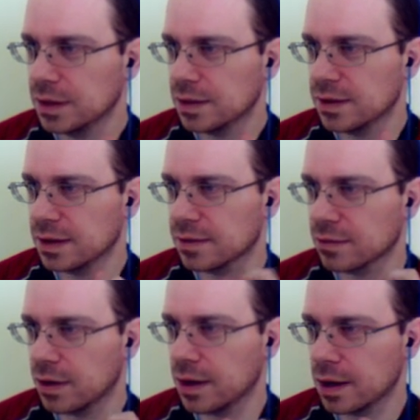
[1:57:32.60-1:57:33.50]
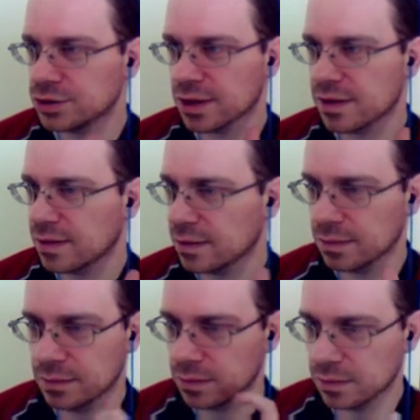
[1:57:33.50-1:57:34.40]
e6. So I
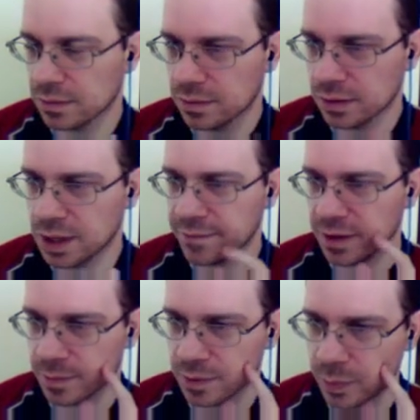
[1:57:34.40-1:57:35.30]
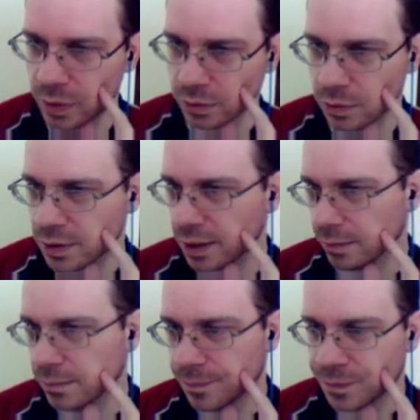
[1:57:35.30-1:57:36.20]
just give him the pawn.
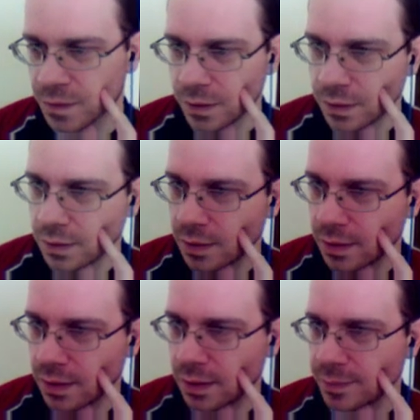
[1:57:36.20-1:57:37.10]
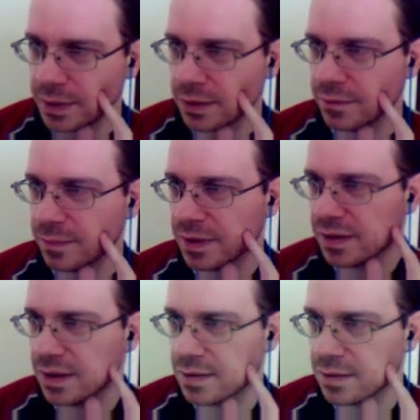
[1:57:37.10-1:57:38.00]
Okay, I played king
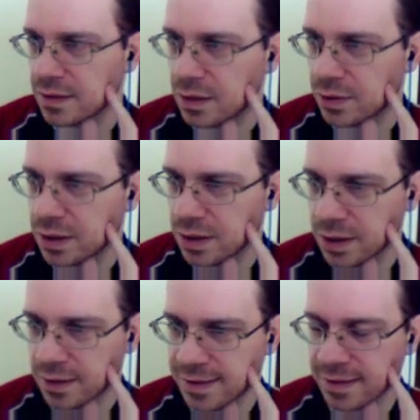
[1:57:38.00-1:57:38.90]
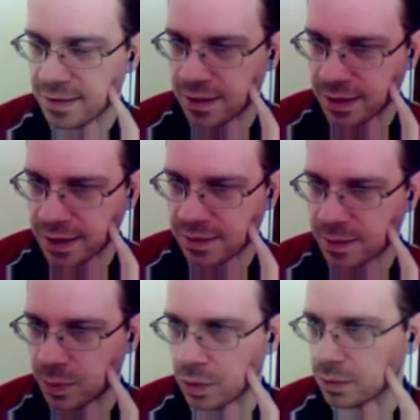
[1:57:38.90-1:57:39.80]
b6, and now he has an
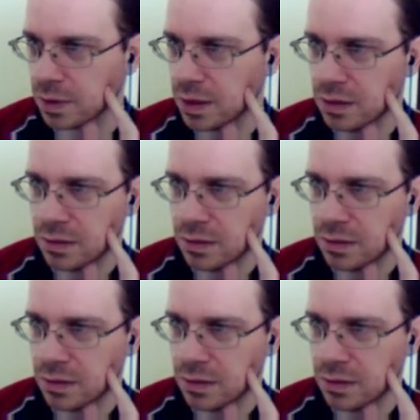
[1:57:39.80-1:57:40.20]
extra pawn.